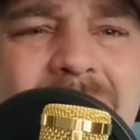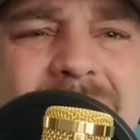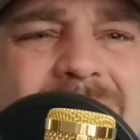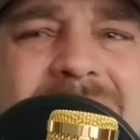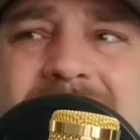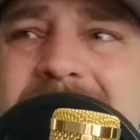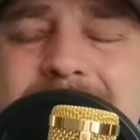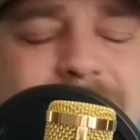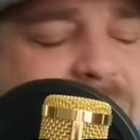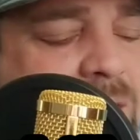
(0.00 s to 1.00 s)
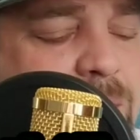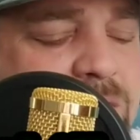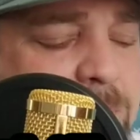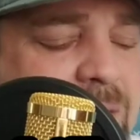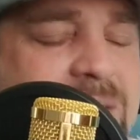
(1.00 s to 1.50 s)
to
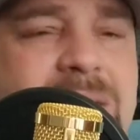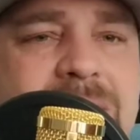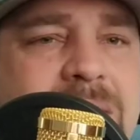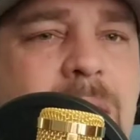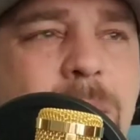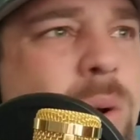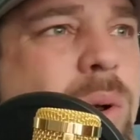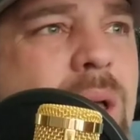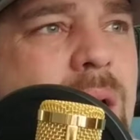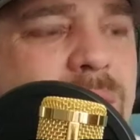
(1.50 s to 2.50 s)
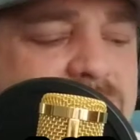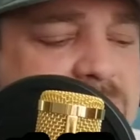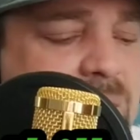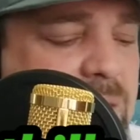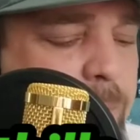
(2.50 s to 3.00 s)
me, this is the
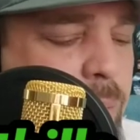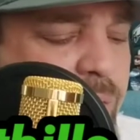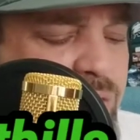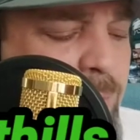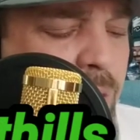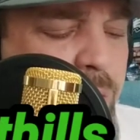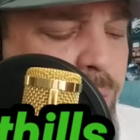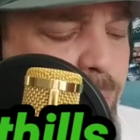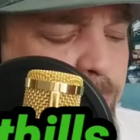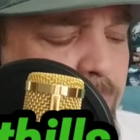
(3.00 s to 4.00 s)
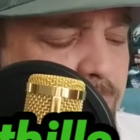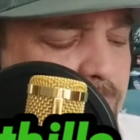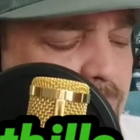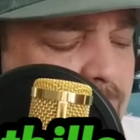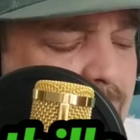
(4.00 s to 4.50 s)
double question mark group.
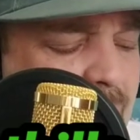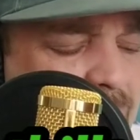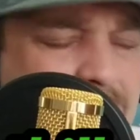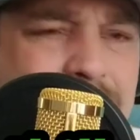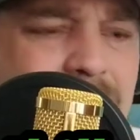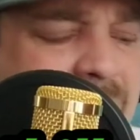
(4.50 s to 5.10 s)
And then,